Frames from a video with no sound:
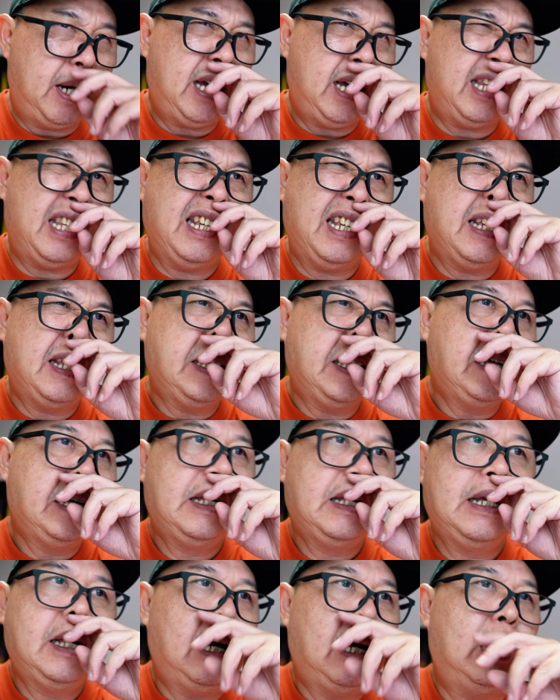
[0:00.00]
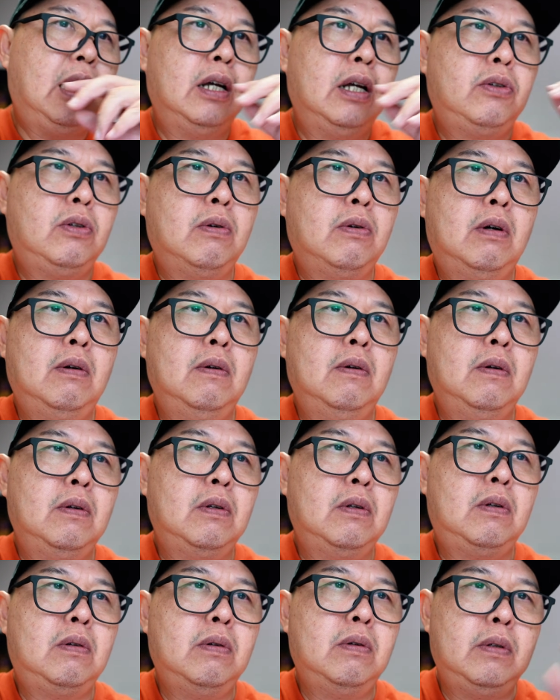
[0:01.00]
but to
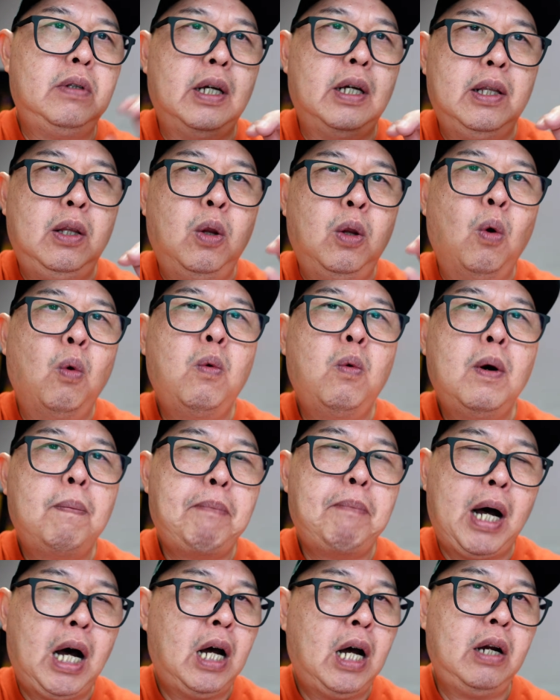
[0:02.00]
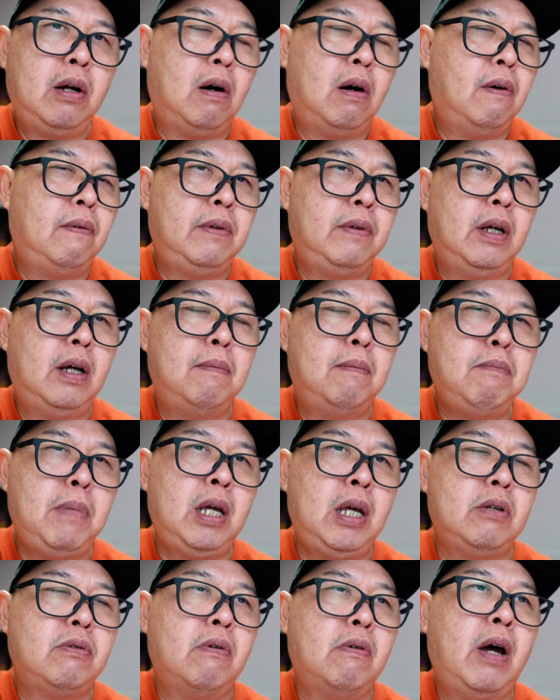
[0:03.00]
the lower part of the
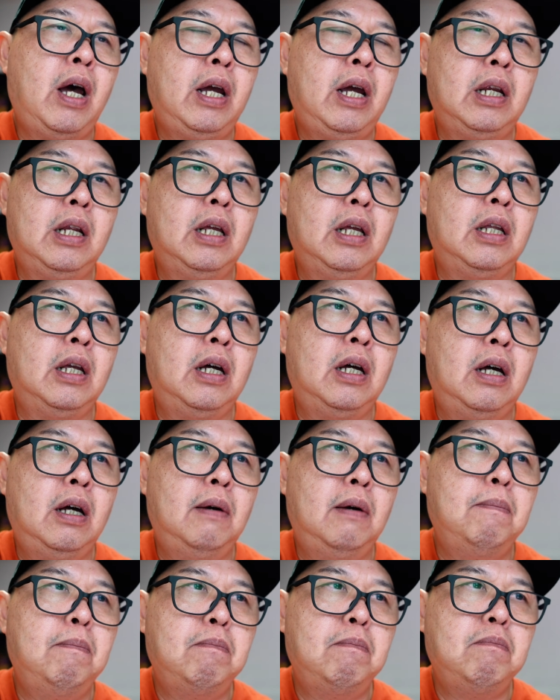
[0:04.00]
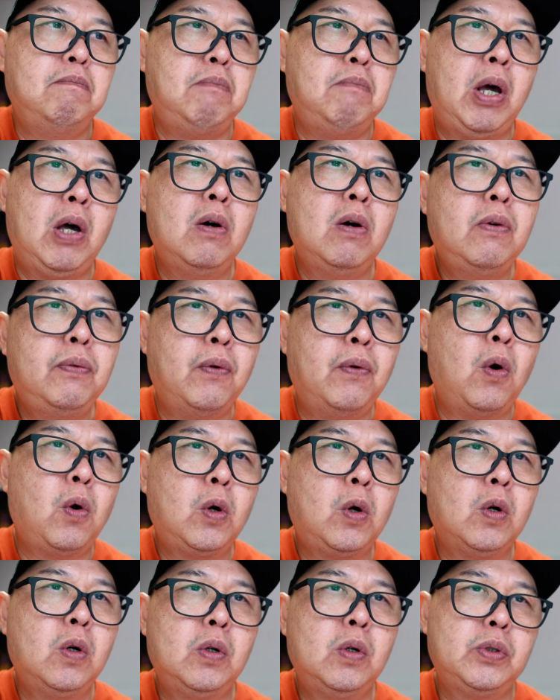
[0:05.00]
mids, right, the male
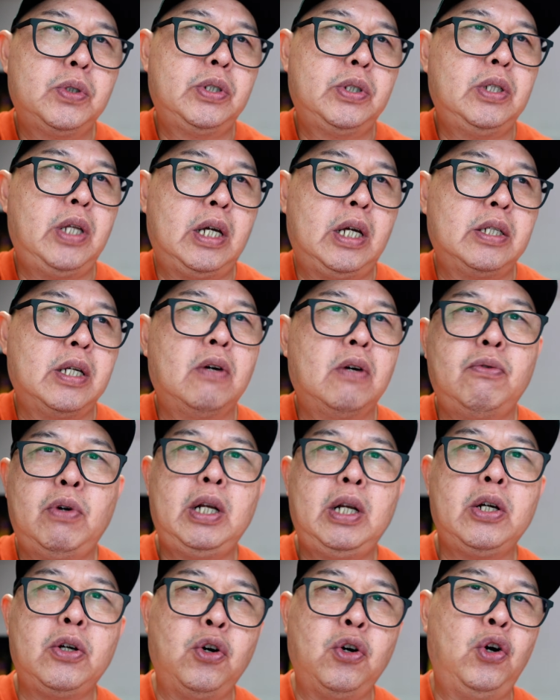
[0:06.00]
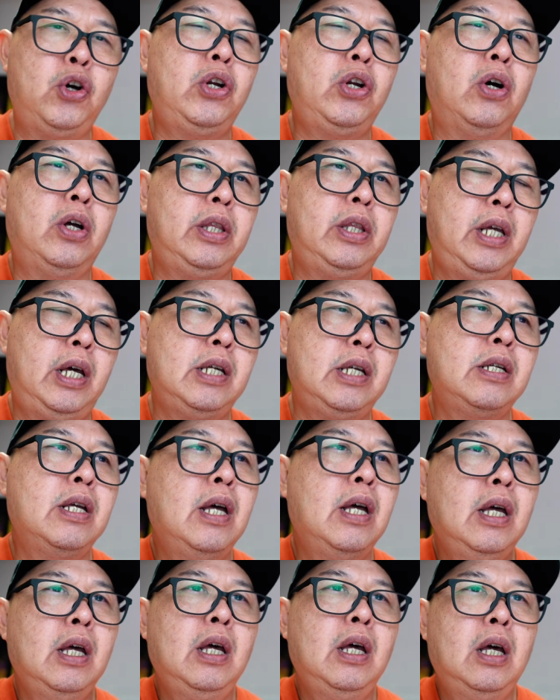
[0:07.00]
vocals, they sound really good on this.
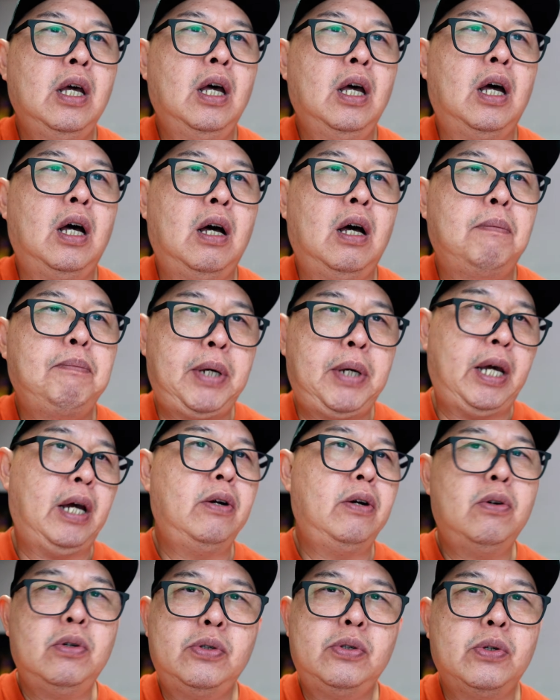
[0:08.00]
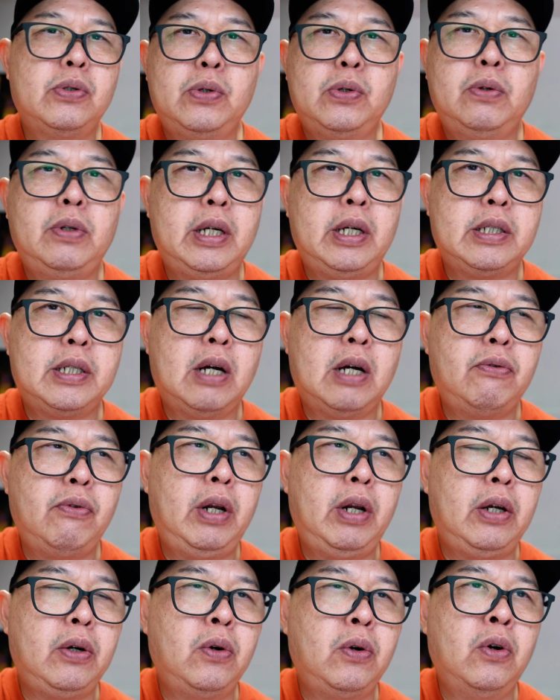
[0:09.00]
Pianos also, they sound
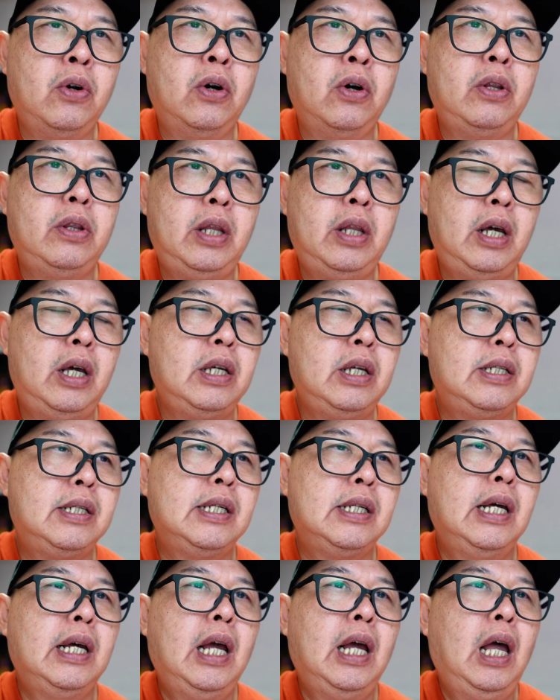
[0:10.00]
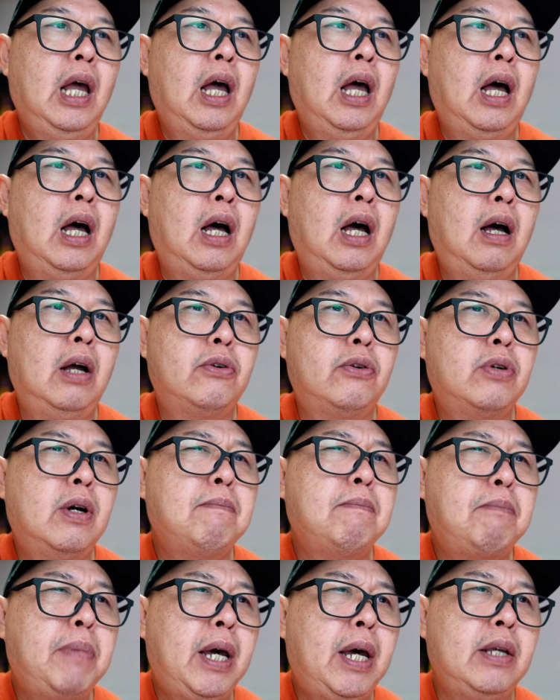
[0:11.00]
really good on this.
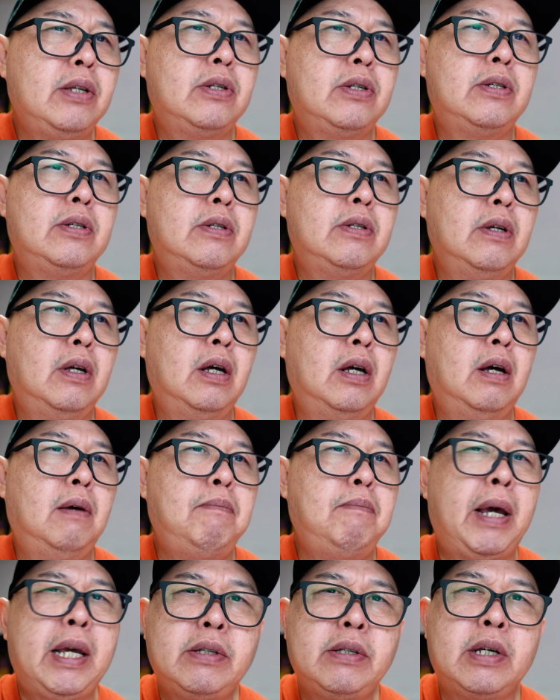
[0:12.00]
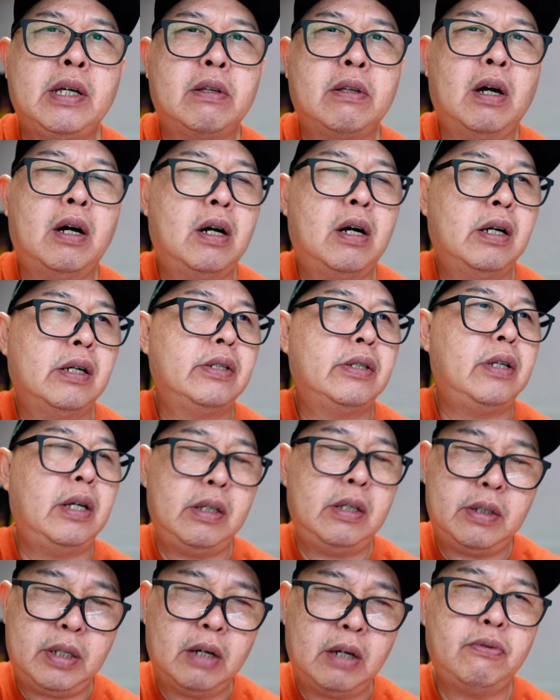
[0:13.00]
Trumpets, bass guitars,
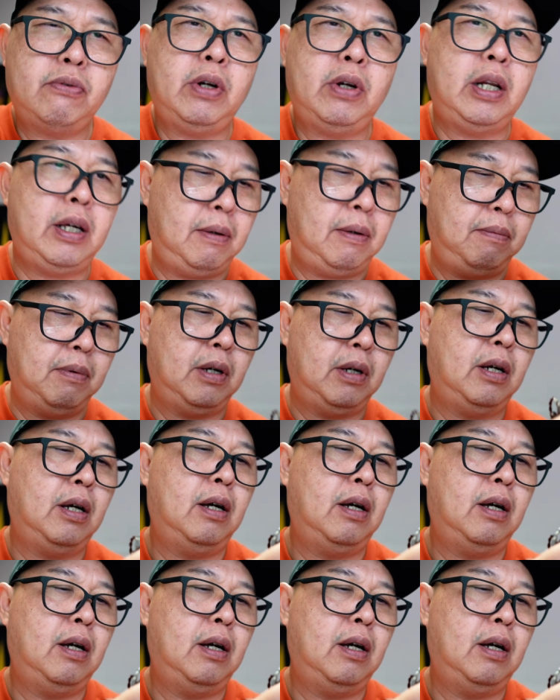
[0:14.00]
they sound really